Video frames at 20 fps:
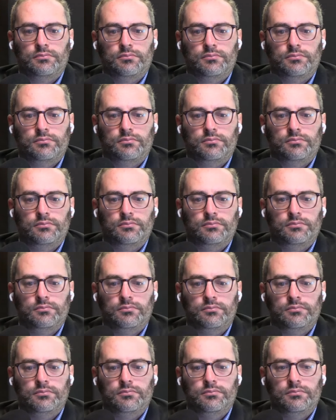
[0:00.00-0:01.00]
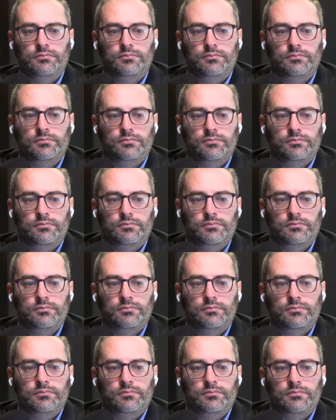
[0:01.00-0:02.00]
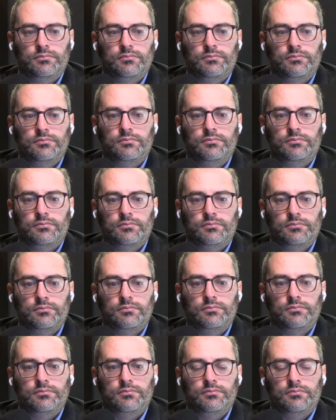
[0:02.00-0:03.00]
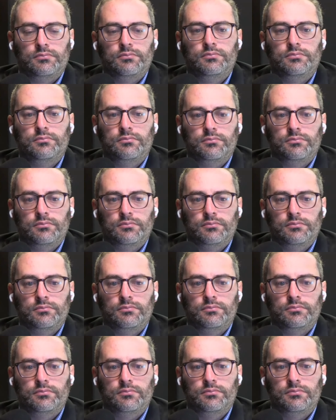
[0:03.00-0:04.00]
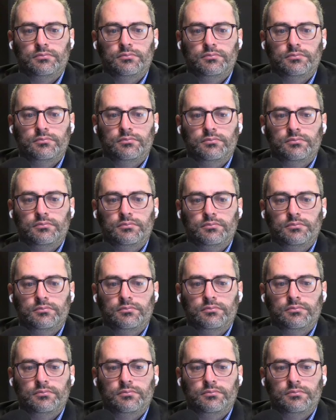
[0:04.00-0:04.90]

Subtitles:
(not speaking)